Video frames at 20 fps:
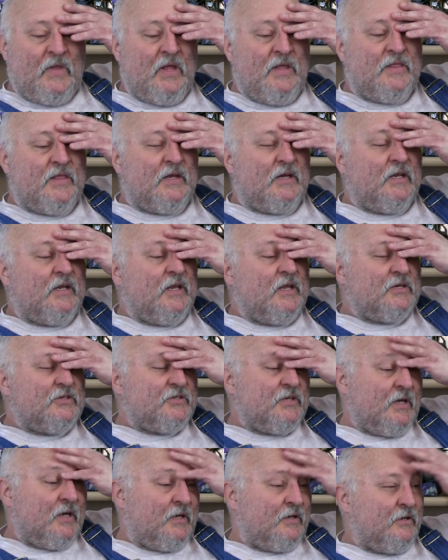and then the next
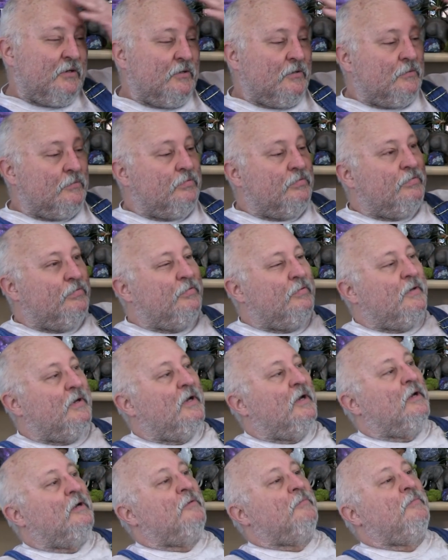thing I knew,
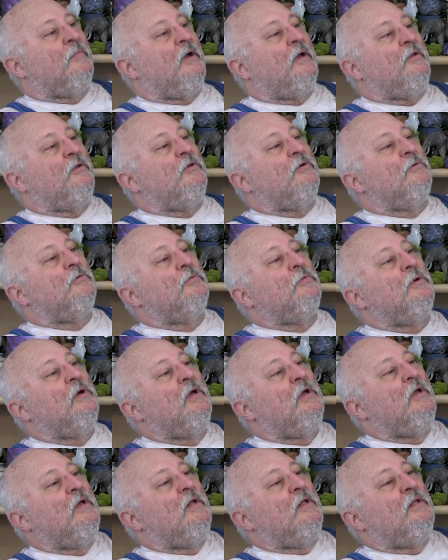um, I knew
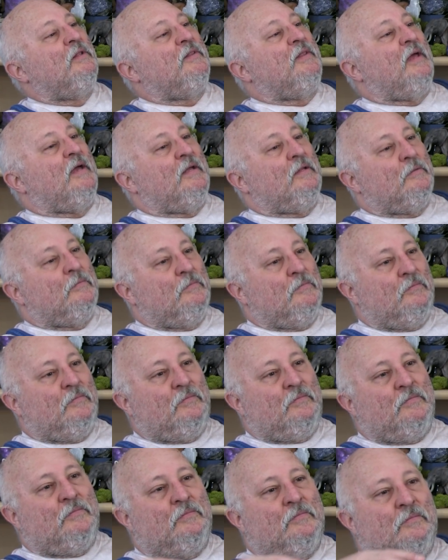that
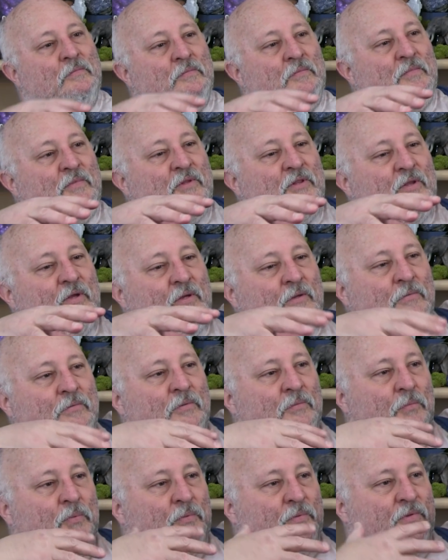there
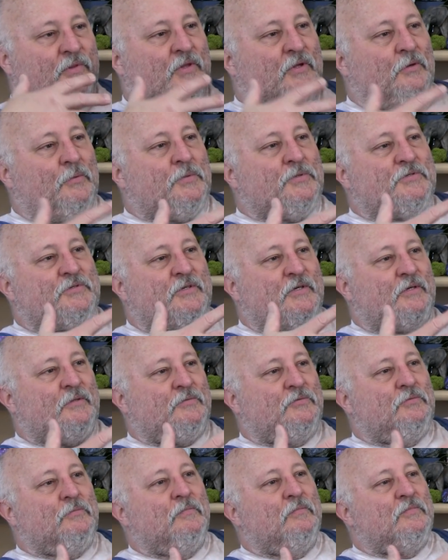there was a, uh,
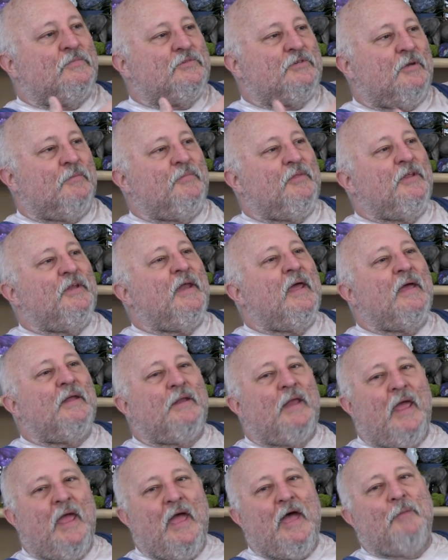something that
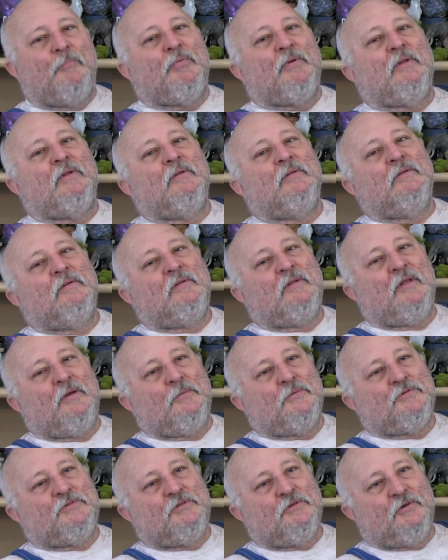had to happen that
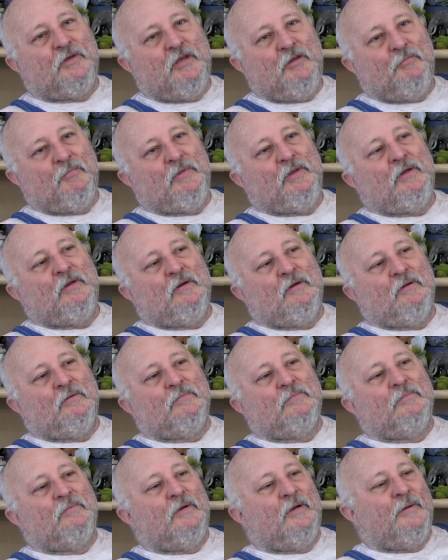would still keep me here.
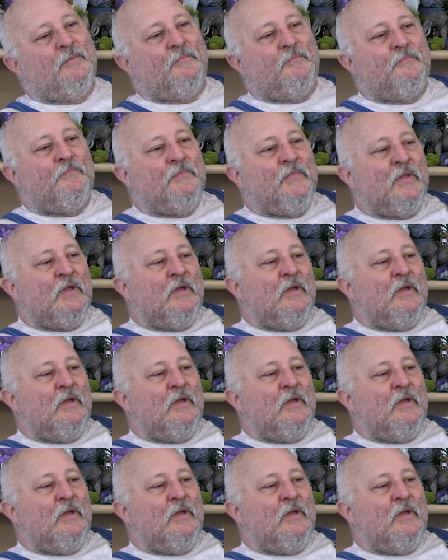Um,